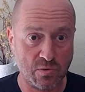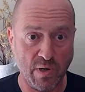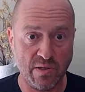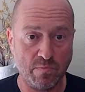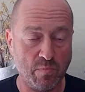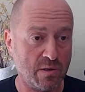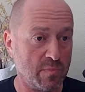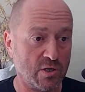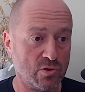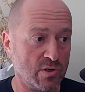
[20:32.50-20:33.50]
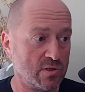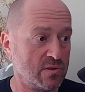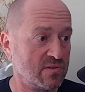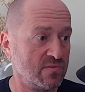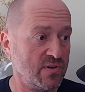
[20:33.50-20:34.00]
wait, make sure
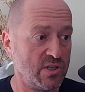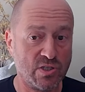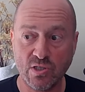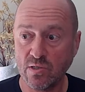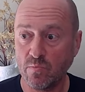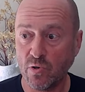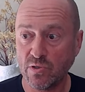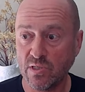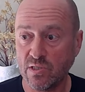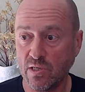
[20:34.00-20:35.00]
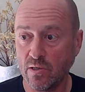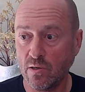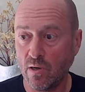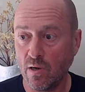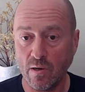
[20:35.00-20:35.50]
it's finished processing.
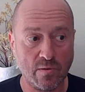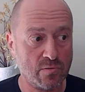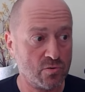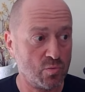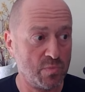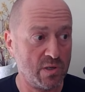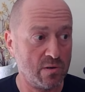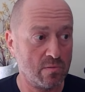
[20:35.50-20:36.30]
It should be